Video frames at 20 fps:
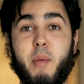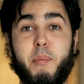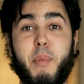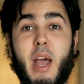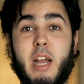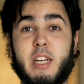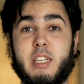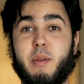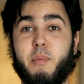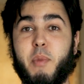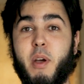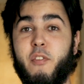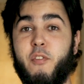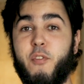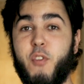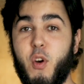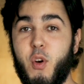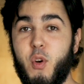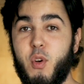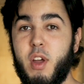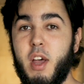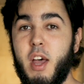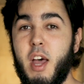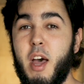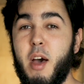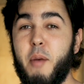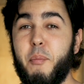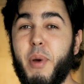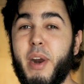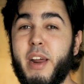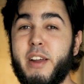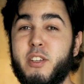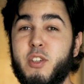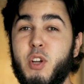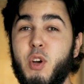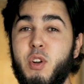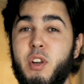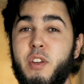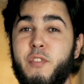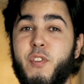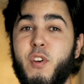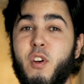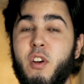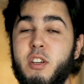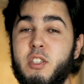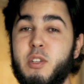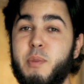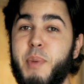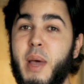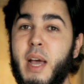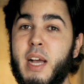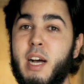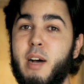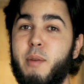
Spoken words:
I backed up my phone, but I totally forgot to back